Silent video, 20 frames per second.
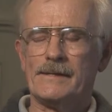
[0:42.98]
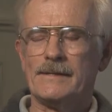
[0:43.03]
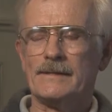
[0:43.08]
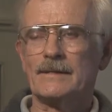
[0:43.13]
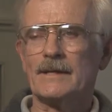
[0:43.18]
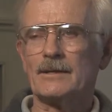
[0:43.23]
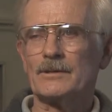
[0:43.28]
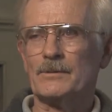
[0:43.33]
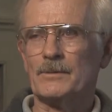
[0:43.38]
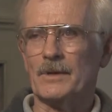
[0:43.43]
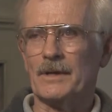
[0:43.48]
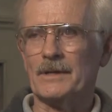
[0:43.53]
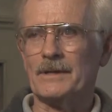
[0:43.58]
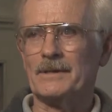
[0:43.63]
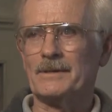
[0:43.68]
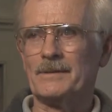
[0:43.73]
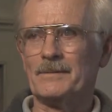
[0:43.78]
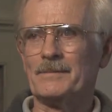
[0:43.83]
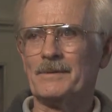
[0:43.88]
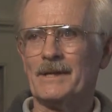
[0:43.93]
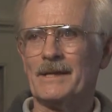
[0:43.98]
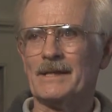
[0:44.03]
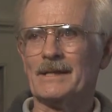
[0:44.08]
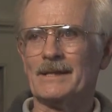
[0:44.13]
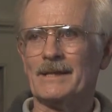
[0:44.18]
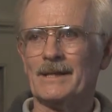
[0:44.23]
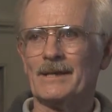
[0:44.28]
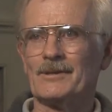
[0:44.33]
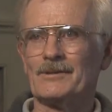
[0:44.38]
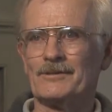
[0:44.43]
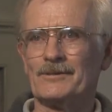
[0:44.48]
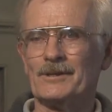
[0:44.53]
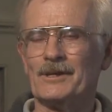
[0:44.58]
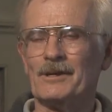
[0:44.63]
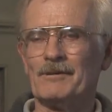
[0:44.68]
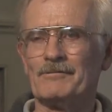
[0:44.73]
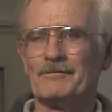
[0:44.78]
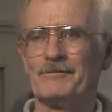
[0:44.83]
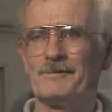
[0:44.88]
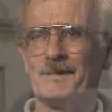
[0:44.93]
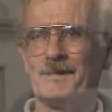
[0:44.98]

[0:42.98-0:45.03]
Not quite. We had a lot of stuff,